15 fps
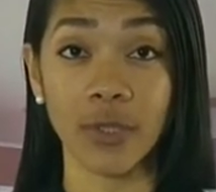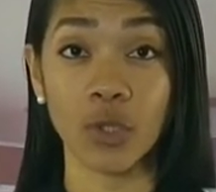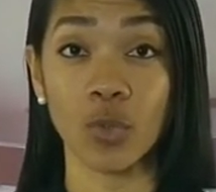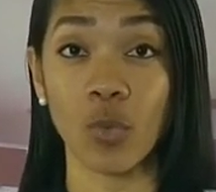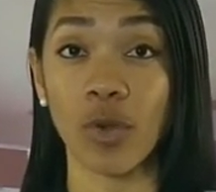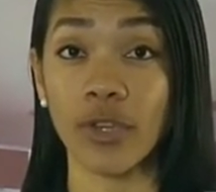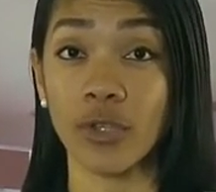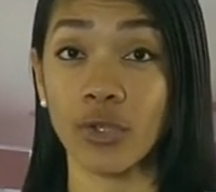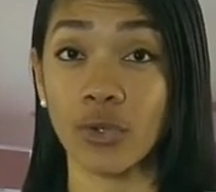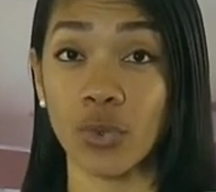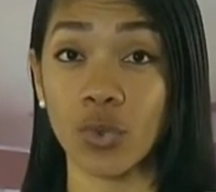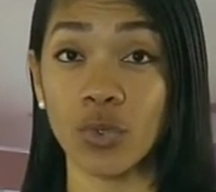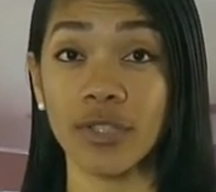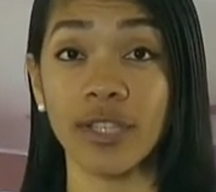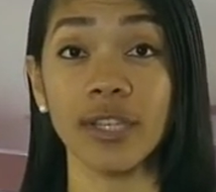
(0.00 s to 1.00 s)
to
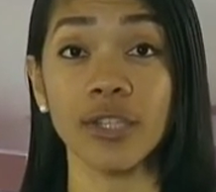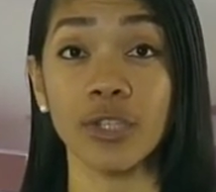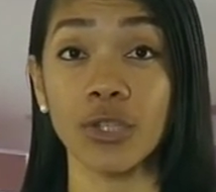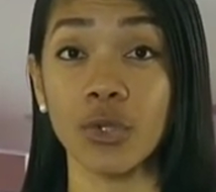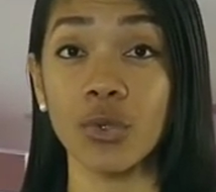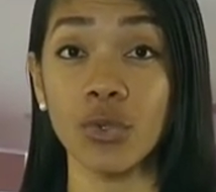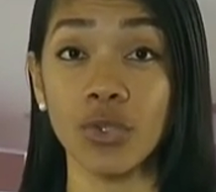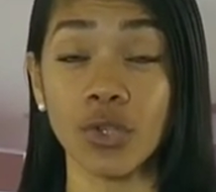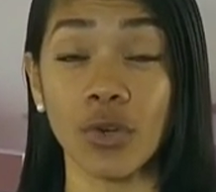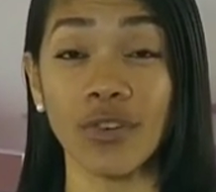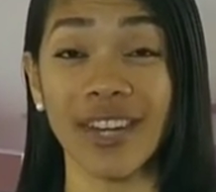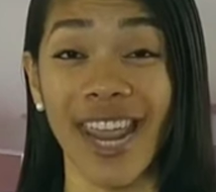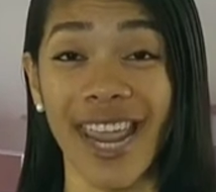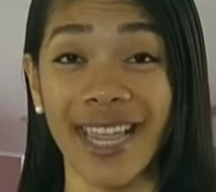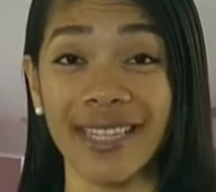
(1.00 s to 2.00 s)
ensure that you
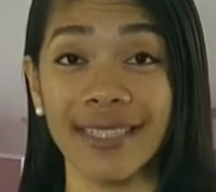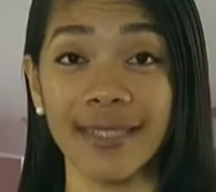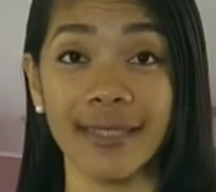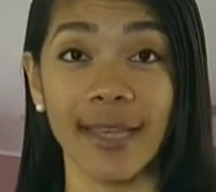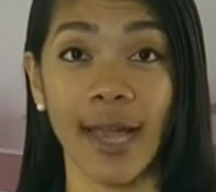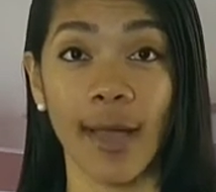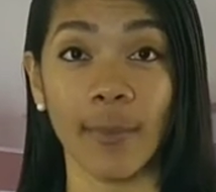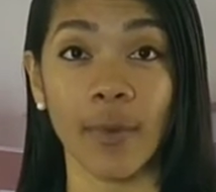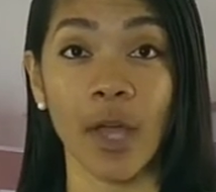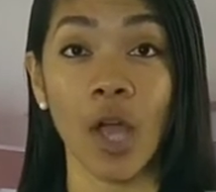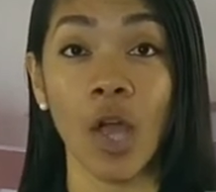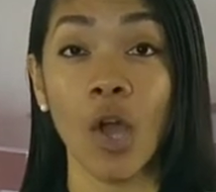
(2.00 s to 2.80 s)
don't end up